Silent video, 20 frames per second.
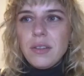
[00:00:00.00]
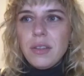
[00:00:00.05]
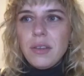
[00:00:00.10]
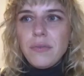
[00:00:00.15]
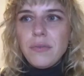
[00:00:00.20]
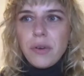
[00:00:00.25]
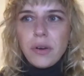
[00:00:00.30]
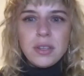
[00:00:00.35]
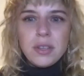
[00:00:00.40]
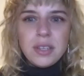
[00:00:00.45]

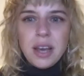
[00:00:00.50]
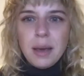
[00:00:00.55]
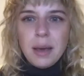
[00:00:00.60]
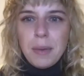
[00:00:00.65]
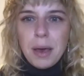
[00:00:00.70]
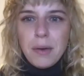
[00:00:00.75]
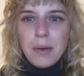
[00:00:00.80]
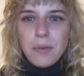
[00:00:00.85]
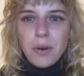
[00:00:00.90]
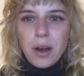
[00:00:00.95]
first time
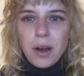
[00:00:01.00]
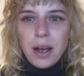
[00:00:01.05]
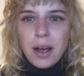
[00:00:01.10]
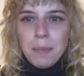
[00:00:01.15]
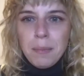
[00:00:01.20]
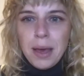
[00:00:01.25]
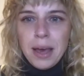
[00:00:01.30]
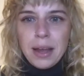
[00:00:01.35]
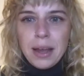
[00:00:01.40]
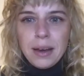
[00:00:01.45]
ever, I
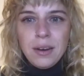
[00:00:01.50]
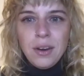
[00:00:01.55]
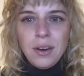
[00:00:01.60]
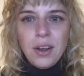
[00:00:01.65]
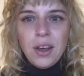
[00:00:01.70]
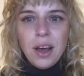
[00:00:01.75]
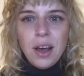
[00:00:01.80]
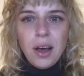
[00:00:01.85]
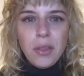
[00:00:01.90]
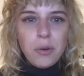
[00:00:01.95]
met
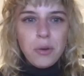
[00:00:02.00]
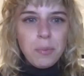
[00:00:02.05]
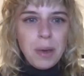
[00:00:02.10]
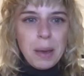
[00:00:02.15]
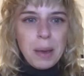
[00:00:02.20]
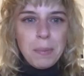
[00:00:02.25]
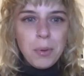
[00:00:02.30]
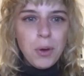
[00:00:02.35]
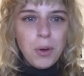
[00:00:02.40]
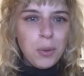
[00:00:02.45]
other
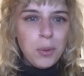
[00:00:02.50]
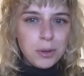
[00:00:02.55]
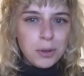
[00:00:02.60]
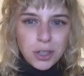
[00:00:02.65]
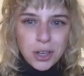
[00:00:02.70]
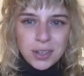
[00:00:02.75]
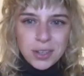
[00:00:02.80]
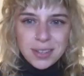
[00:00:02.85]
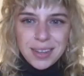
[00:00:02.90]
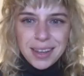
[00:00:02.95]
people who were
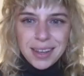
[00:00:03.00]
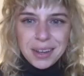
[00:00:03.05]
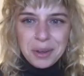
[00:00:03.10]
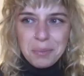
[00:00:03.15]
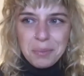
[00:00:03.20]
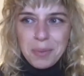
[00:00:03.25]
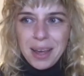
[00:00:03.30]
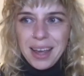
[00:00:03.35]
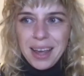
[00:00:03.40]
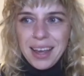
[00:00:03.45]
just like
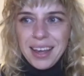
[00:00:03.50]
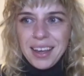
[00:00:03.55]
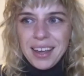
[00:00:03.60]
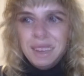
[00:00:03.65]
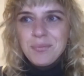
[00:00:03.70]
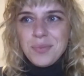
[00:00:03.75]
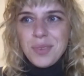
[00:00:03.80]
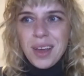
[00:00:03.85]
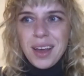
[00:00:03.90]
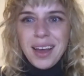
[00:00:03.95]
me.
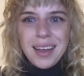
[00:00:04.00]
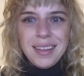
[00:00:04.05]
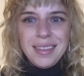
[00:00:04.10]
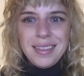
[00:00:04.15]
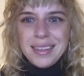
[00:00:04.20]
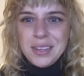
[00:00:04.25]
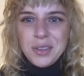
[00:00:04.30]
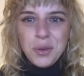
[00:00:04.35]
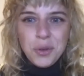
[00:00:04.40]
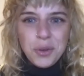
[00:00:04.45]
I had
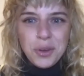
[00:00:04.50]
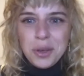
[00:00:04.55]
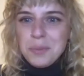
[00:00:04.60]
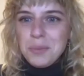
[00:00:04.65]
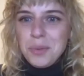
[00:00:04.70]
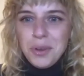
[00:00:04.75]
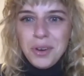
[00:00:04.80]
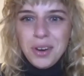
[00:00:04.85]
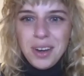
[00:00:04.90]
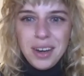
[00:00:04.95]
this whole
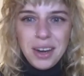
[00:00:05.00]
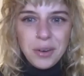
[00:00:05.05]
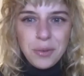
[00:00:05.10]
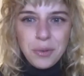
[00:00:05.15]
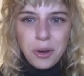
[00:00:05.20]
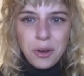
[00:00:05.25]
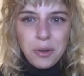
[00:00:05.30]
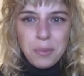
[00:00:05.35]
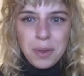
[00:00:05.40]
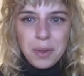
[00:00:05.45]
community
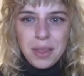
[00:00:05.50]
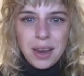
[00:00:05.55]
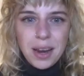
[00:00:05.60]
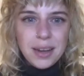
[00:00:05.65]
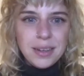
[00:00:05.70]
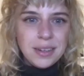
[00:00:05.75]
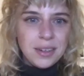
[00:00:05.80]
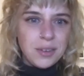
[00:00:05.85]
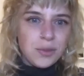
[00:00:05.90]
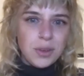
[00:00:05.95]
around me that I
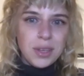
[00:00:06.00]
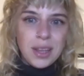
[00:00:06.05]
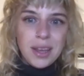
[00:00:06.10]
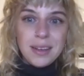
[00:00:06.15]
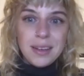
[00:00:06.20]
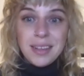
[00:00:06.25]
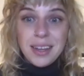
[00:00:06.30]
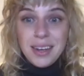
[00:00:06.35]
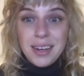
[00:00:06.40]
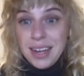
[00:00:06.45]
didn't
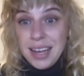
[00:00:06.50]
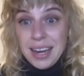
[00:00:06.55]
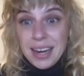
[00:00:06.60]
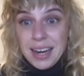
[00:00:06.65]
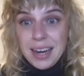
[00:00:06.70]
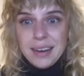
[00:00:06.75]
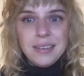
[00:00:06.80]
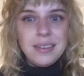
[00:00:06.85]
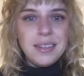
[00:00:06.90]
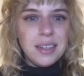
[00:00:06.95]
realize I needed
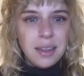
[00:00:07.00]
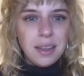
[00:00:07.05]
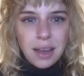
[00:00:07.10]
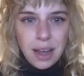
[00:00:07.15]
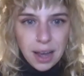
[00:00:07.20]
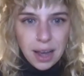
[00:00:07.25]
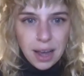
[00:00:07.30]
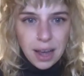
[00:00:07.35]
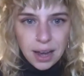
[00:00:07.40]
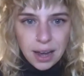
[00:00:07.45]
until I
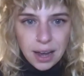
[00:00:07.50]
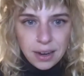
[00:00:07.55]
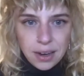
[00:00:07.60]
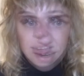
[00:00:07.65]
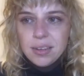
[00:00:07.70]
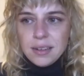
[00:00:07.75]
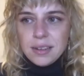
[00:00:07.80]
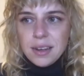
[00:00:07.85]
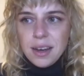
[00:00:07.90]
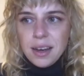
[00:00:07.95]
had it.
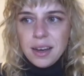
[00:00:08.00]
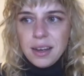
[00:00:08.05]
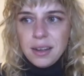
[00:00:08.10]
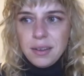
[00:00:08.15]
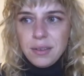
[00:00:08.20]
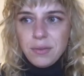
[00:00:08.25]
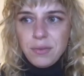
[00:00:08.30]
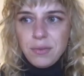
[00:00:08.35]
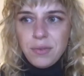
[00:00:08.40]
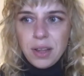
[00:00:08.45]
I
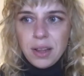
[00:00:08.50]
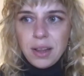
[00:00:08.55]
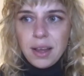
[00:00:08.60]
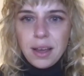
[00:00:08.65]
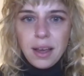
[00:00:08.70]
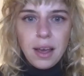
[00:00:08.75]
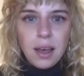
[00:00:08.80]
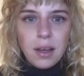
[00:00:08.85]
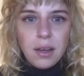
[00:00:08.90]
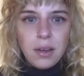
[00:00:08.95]
felt
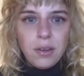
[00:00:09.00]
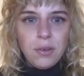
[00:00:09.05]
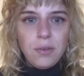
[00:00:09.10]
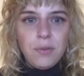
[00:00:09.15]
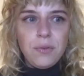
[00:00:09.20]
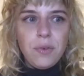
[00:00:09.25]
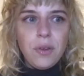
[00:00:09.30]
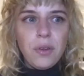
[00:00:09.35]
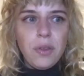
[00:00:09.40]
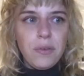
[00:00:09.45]
like I could,
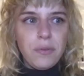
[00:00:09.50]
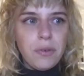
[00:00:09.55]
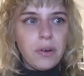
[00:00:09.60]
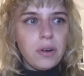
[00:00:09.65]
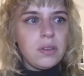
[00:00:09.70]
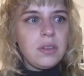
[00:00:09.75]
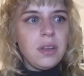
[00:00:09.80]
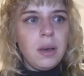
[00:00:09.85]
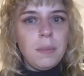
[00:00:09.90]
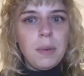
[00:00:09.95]
for the
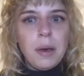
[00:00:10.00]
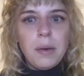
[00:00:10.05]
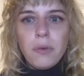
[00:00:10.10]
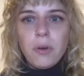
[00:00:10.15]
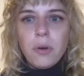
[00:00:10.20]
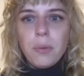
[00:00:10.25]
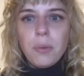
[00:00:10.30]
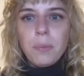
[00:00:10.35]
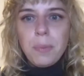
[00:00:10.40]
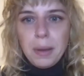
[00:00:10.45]
first time
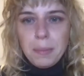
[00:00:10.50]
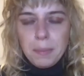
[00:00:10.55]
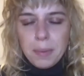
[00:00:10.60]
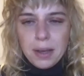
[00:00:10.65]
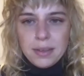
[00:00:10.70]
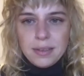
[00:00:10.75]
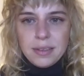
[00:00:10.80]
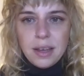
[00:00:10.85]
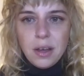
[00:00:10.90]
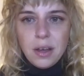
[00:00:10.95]
ever, be
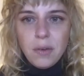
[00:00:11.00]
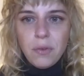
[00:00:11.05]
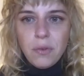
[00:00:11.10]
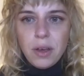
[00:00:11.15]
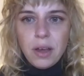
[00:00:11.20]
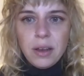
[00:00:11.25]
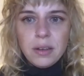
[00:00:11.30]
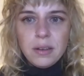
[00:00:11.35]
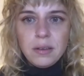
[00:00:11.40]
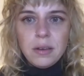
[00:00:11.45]
myself
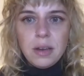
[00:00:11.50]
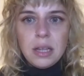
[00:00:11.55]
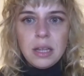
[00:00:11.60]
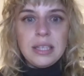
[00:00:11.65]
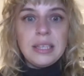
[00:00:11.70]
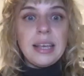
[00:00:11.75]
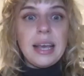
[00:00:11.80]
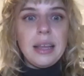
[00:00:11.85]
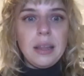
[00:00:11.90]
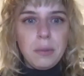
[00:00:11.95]
and
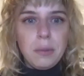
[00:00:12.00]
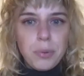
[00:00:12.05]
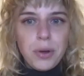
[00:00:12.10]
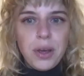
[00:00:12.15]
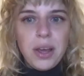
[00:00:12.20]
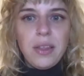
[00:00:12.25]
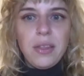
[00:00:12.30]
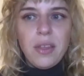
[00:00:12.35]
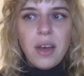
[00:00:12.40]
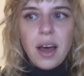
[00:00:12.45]

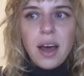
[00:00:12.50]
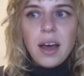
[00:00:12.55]
celebrate that.